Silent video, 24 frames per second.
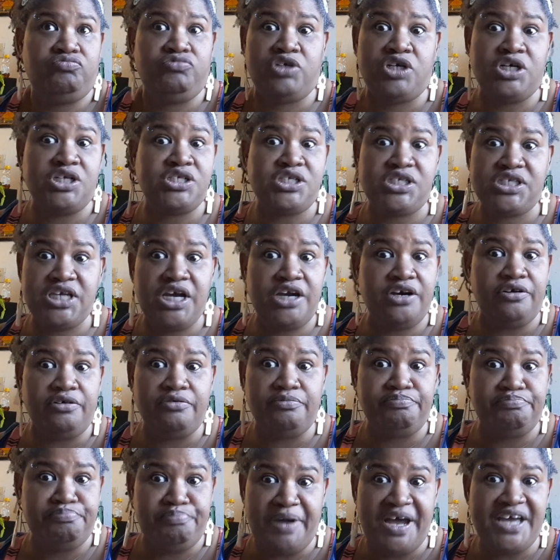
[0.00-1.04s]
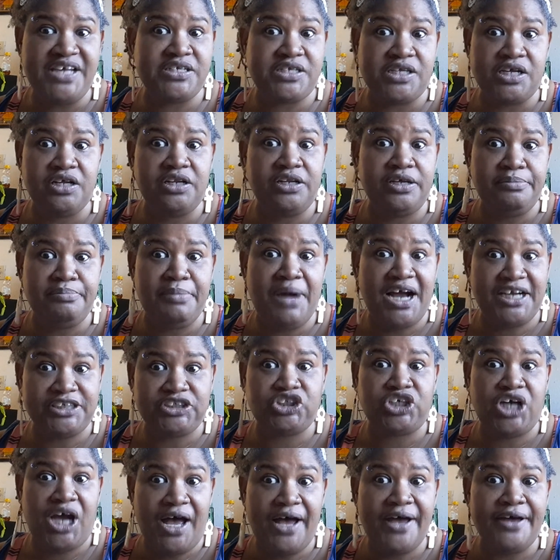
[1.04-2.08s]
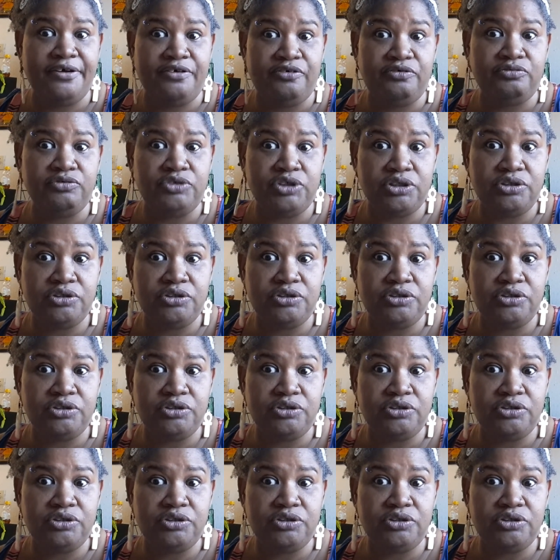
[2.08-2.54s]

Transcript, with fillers: considered basically my child,